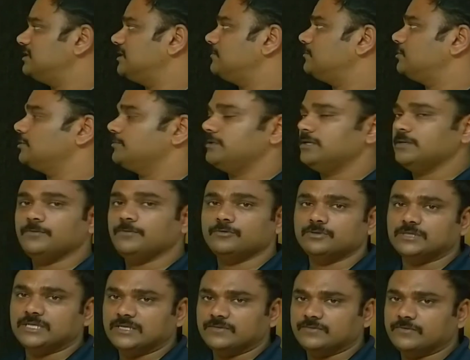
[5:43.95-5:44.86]
them to be
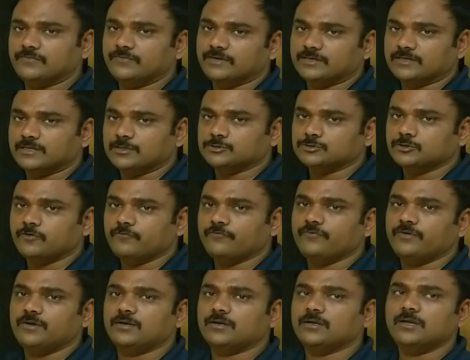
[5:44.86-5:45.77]
able to deliver working
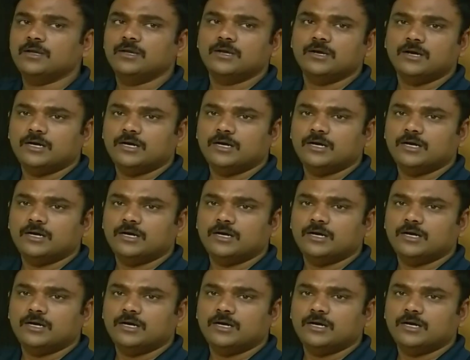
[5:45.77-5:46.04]
software,